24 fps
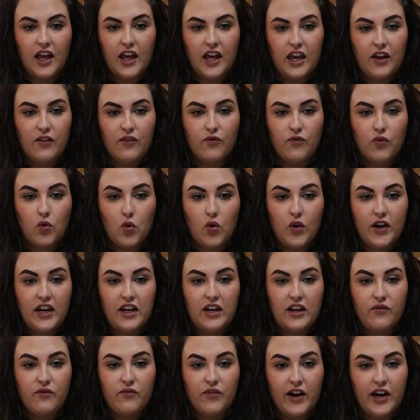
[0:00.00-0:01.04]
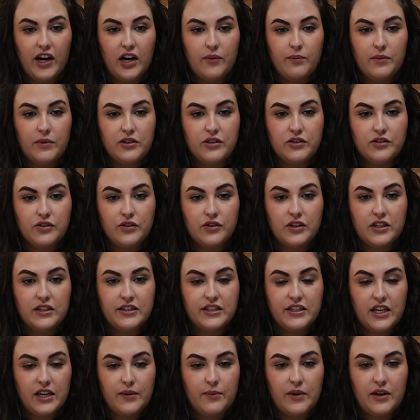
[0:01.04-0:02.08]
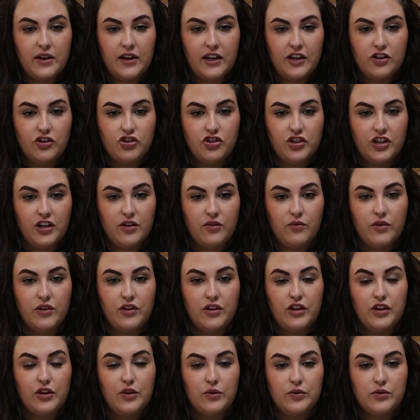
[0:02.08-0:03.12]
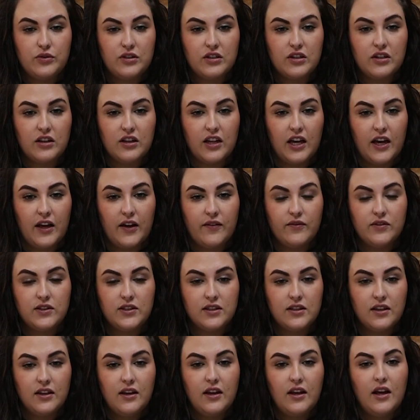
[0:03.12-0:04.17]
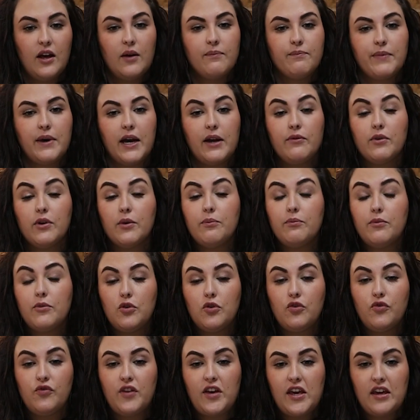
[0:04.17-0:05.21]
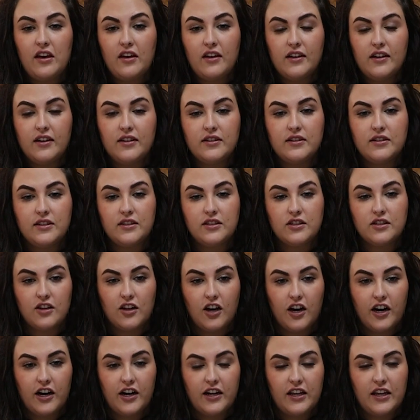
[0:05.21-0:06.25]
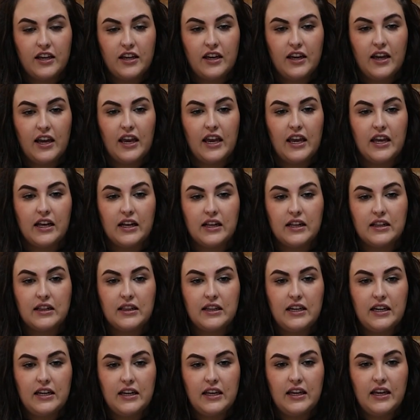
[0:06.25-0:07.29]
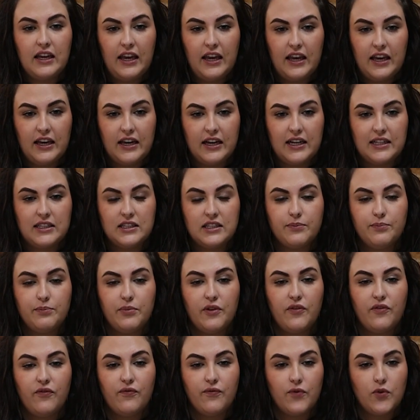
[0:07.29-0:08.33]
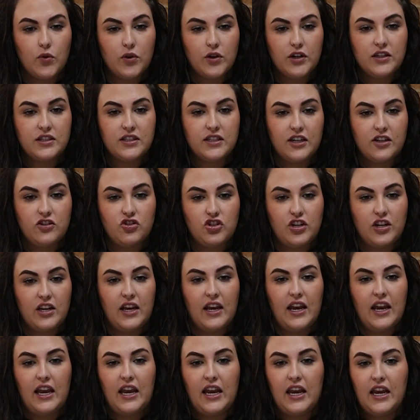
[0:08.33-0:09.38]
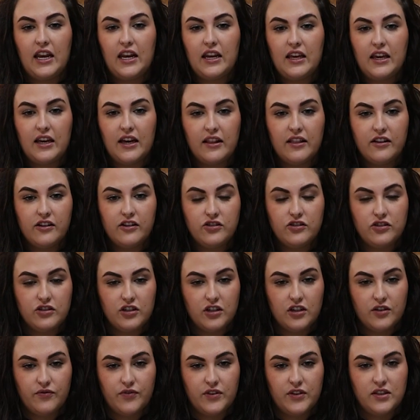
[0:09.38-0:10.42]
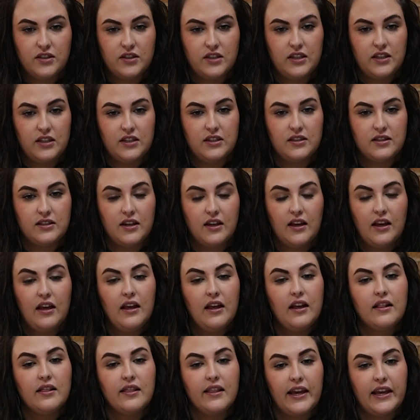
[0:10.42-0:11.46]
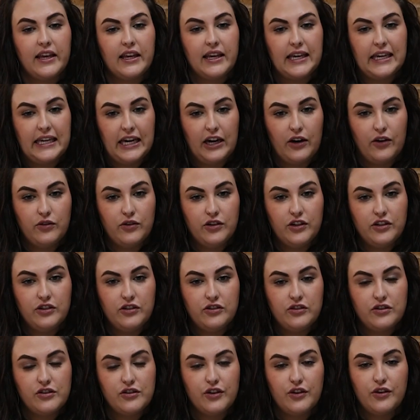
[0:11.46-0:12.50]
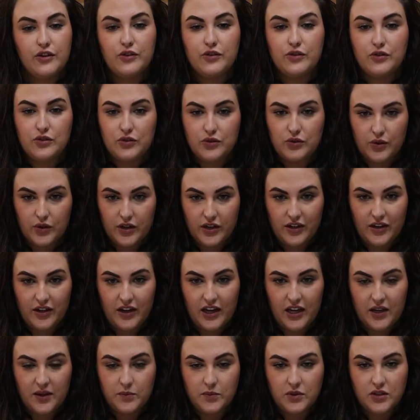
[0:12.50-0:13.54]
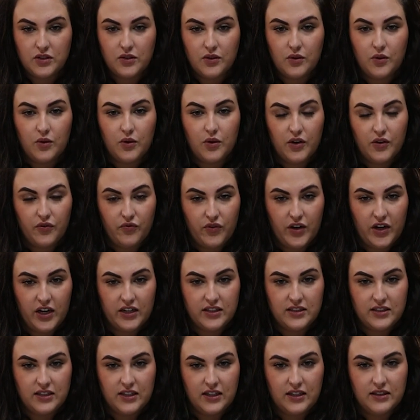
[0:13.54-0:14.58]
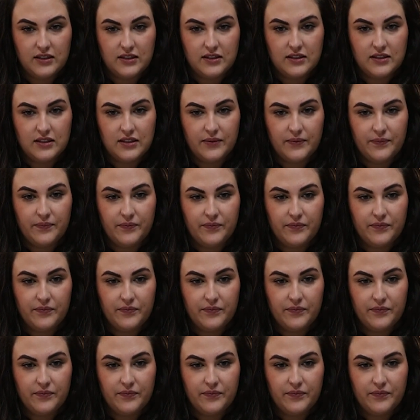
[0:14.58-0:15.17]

Avoid environmental contamination with used gloves by removing, discarding, and cleaning hands before touching any other surfaces like counters, doorknobs, or faucets.